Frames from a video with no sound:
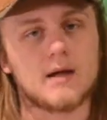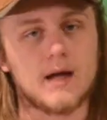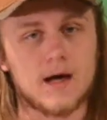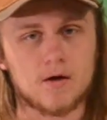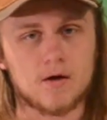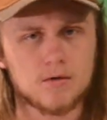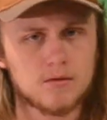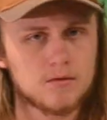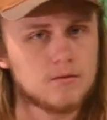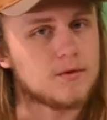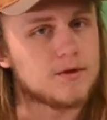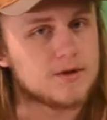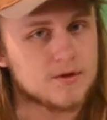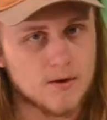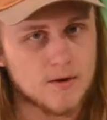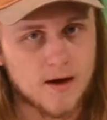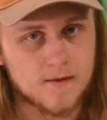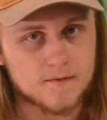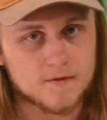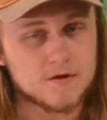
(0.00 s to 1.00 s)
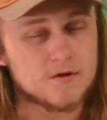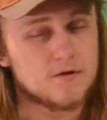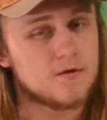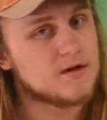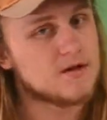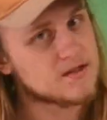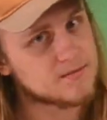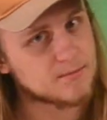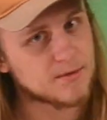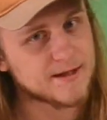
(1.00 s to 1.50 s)
Now, we do have to do
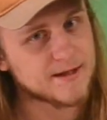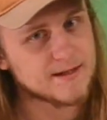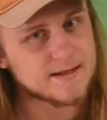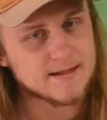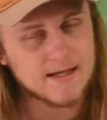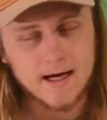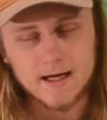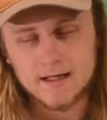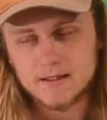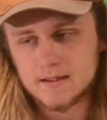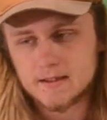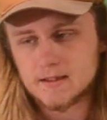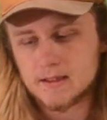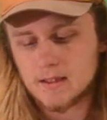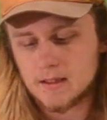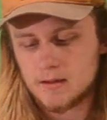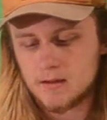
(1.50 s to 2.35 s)
the split test.